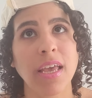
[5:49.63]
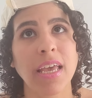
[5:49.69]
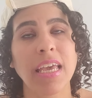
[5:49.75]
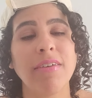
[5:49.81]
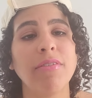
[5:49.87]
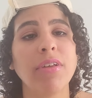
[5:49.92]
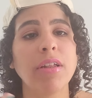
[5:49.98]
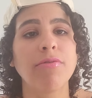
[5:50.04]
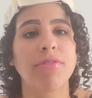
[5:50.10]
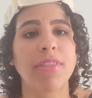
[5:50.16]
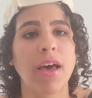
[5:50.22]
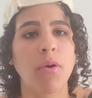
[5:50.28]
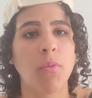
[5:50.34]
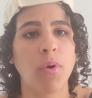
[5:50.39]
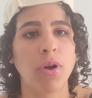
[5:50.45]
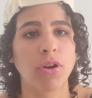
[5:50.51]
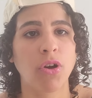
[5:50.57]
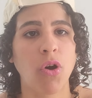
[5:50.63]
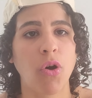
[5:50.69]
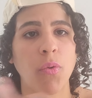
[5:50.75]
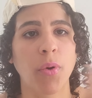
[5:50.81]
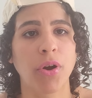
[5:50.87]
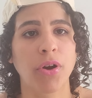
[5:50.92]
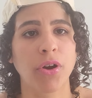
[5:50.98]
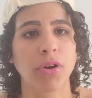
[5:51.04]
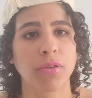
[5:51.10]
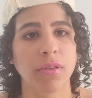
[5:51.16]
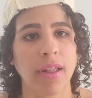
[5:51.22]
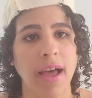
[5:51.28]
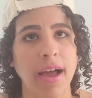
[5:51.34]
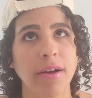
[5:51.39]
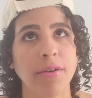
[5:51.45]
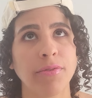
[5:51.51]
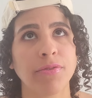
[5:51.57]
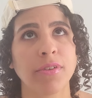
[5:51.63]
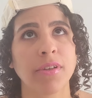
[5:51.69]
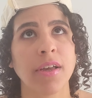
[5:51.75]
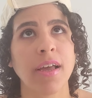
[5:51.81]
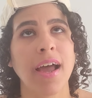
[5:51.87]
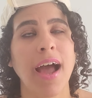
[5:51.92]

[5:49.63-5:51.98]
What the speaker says: even if that one coworker left,